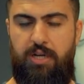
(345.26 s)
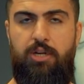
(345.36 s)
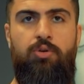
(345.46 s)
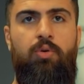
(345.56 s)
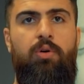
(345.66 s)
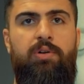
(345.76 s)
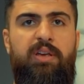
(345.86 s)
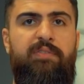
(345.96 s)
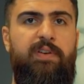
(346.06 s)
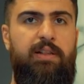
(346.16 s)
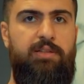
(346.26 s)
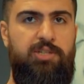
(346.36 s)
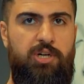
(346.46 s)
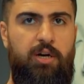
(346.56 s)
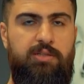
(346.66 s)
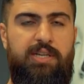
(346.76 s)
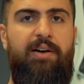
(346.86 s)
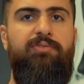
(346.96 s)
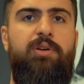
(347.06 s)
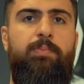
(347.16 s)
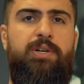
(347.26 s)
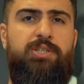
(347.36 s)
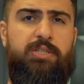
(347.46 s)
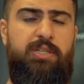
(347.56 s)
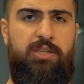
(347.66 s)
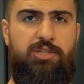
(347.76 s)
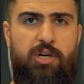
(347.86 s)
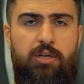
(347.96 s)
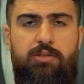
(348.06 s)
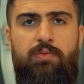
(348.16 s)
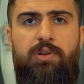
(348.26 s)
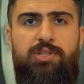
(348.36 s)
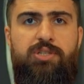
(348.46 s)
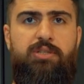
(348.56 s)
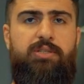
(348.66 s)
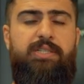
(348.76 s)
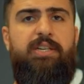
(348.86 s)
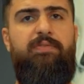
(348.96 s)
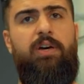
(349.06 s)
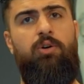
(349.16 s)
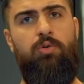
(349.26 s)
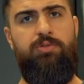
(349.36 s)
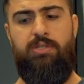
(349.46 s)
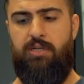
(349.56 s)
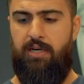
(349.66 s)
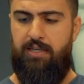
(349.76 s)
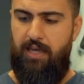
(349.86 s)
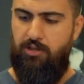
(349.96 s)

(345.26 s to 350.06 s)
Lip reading: renew or refill the shots, after purchasing the shot, you will receive a code